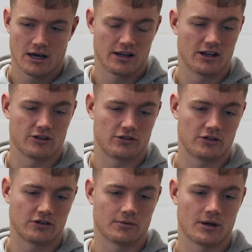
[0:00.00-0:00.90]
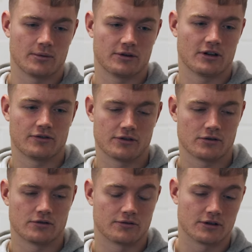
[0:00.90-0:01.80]
And yeah, just to make myself a
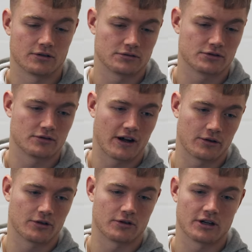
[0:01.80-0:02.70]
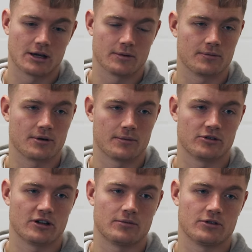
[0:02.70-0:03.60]
sort of real household name in the
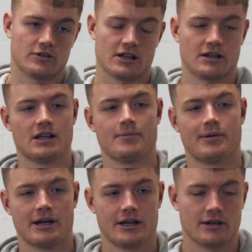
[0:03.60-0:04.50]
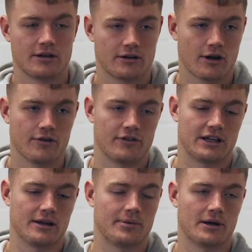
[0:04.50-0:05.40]
Premiership, just keep playing, hopefully
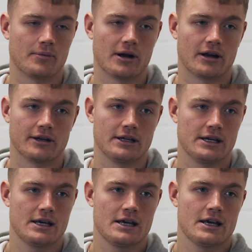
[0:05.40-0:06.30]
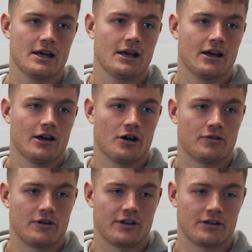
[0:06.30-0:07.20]
keep playing well, and
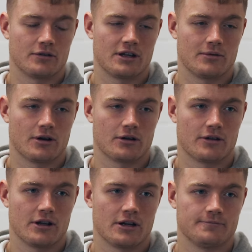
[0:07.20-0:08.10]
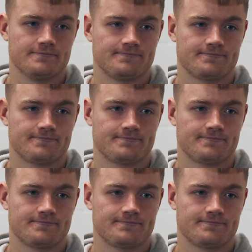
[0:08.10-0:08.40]
hopefully things will keep going on the up.